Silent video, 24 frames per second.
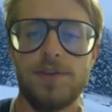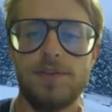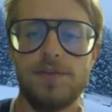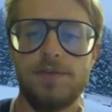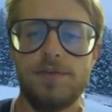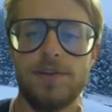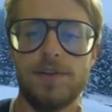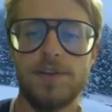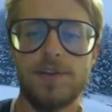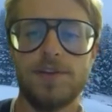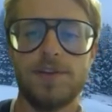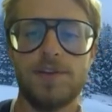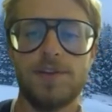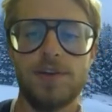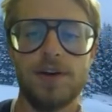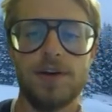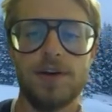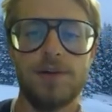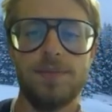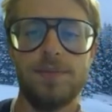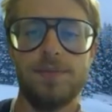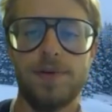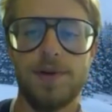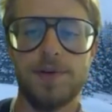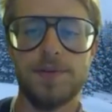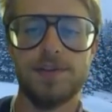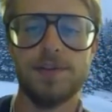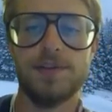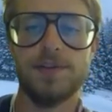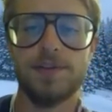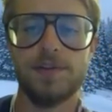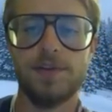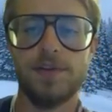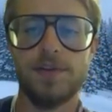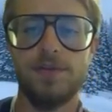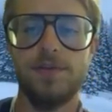for a stronger
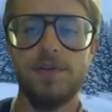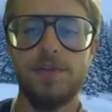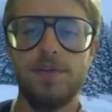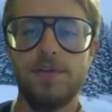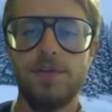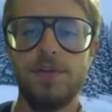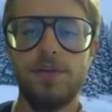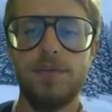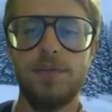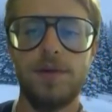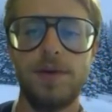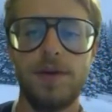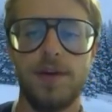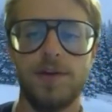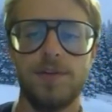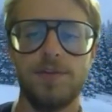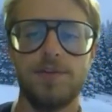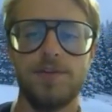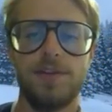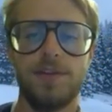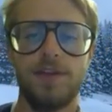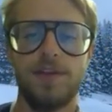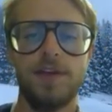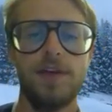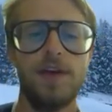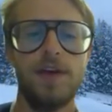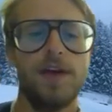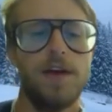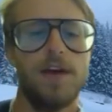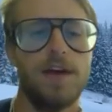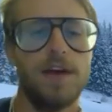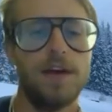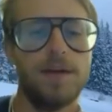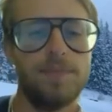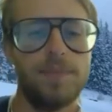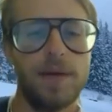presence of renewable energy
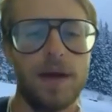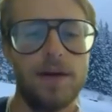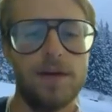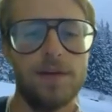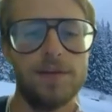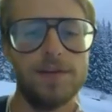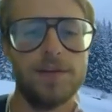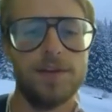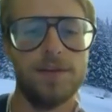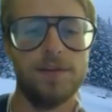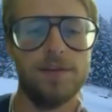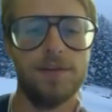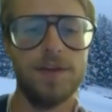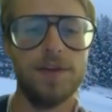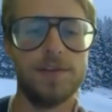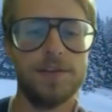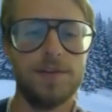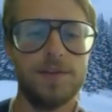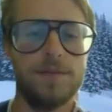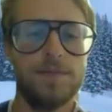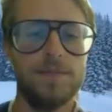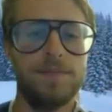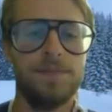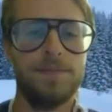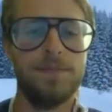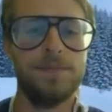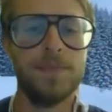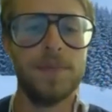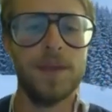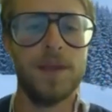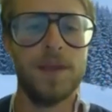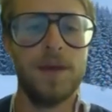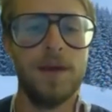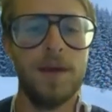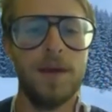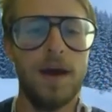in power generation.
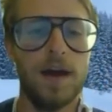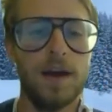Out